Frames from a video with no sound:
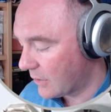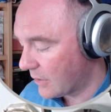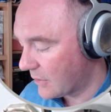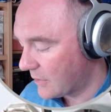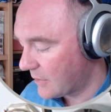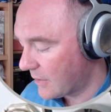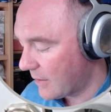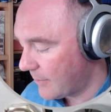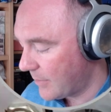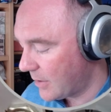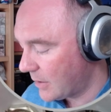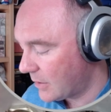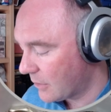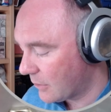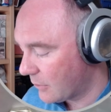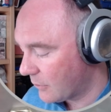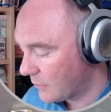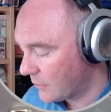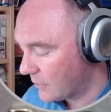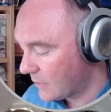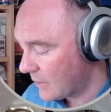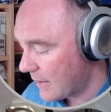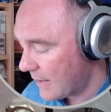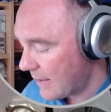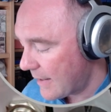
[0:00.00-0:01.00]
to
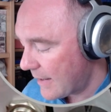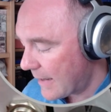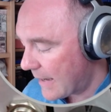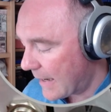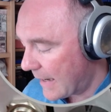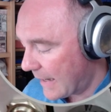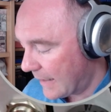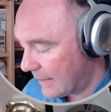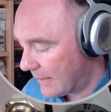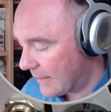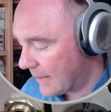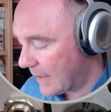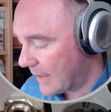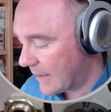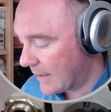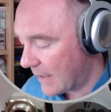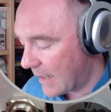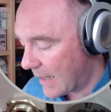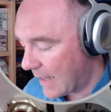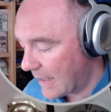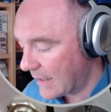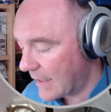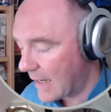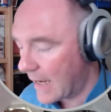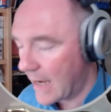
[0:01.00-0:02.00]
semitones, and then
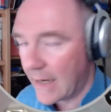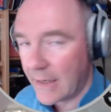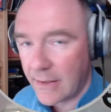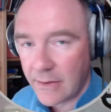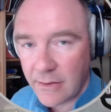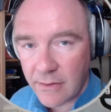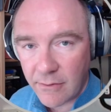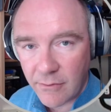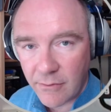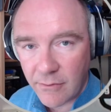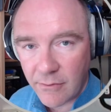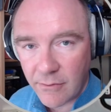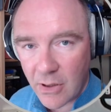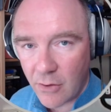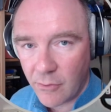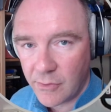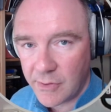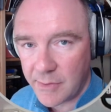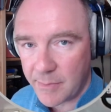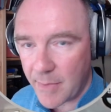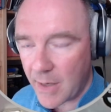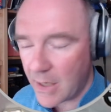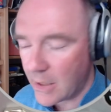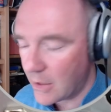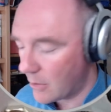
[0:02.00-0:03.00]
an active notes
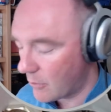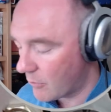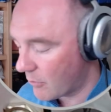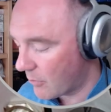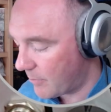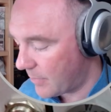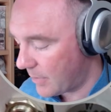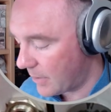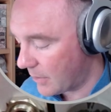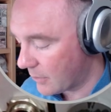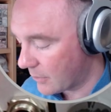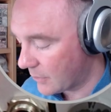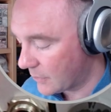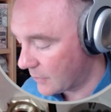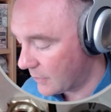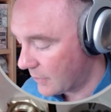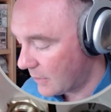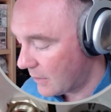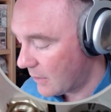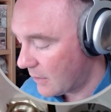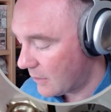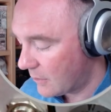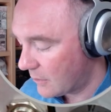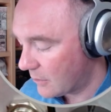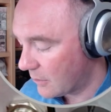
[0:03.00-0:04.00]
menu appears.
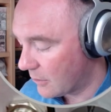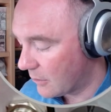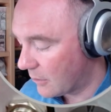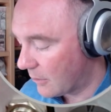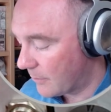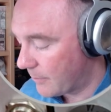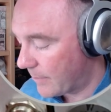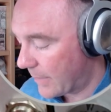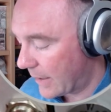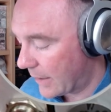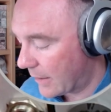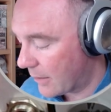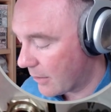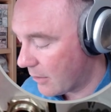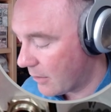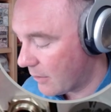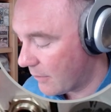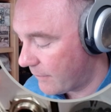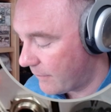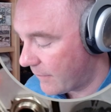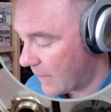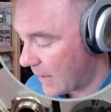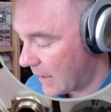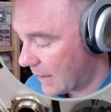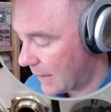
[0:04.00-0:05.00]
Turn it back
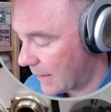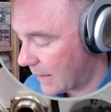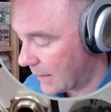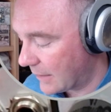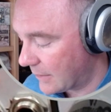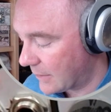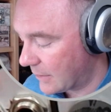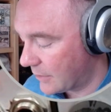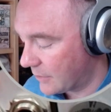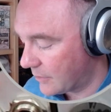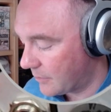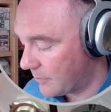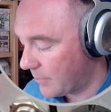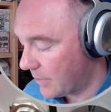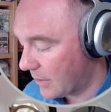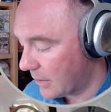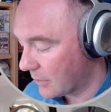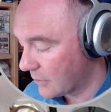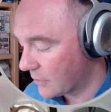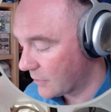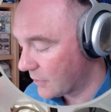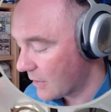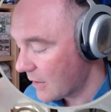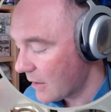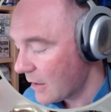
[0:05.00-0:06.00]
off, and that
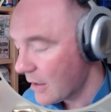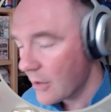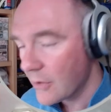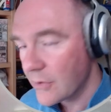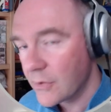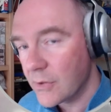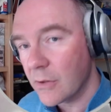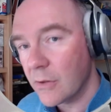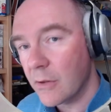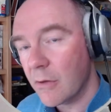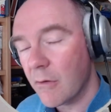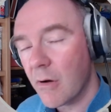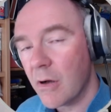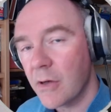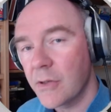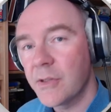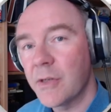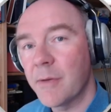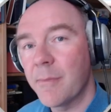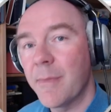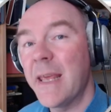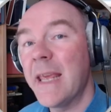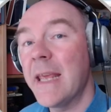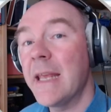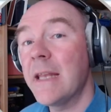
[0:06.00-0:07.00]
disappears. So there are
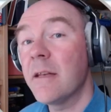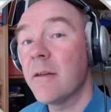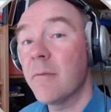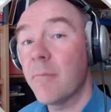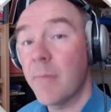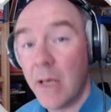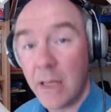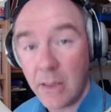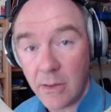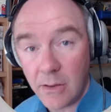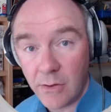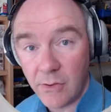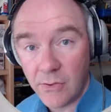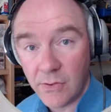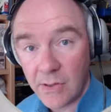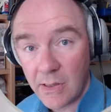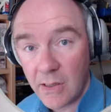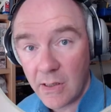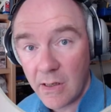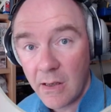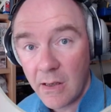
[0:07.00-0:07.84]
some hidden menus